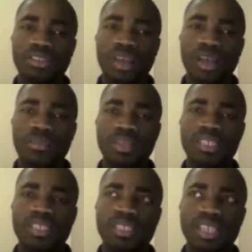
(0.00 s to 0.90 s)
are made
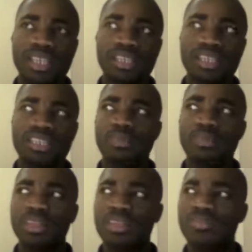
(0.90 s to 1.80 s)
such that it is
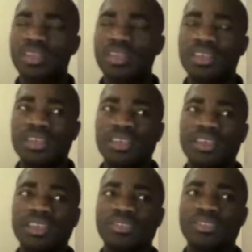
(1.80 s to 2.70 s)
believed
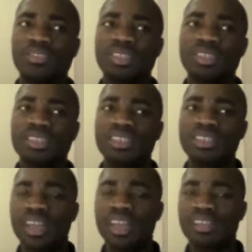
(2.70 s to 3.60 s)
it is going to be
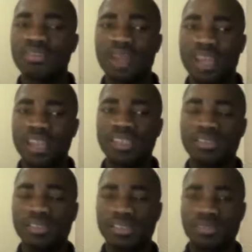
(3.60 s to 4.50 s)
handled by
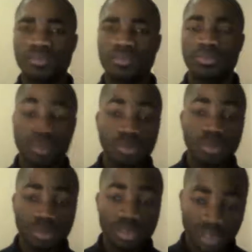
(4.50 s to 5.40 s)
angels.
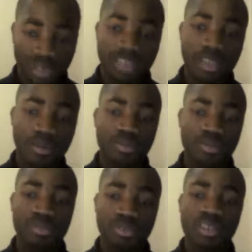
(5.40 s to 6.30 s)
People sit down
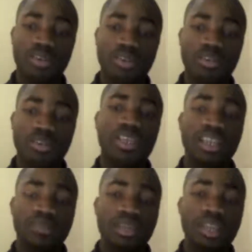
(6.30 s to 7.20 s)
to read the law
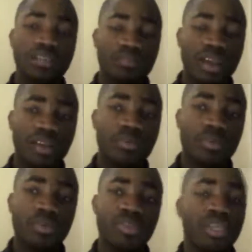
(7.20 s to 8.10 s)
and find
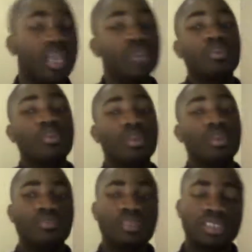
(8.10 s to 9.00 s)
loopholes. Anyway, nobody
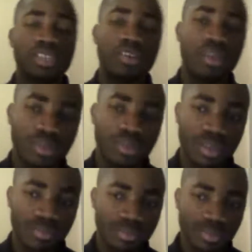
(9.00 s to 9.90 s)
enforces the law
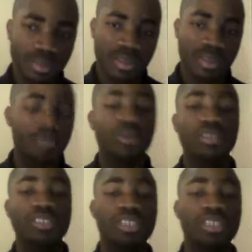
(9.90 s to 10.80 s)
anyway.
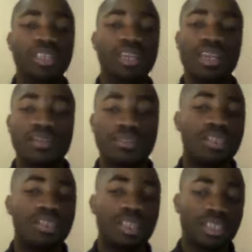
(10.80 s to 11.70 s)
Because in Ghana,
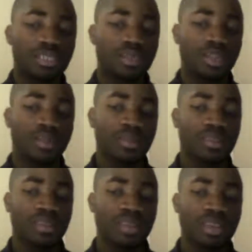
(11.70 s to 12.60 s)
everybody can just wake up
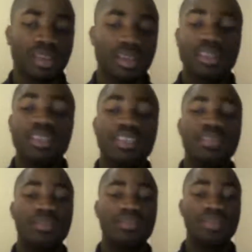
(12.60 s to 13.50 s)
and think he's
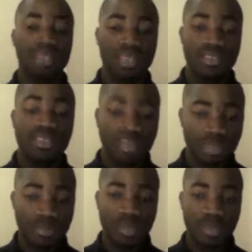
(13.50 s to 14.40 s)
a big man. He thinks he's
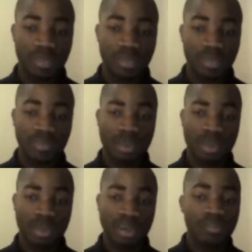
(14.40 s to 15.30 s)
a big man. Everybody thinks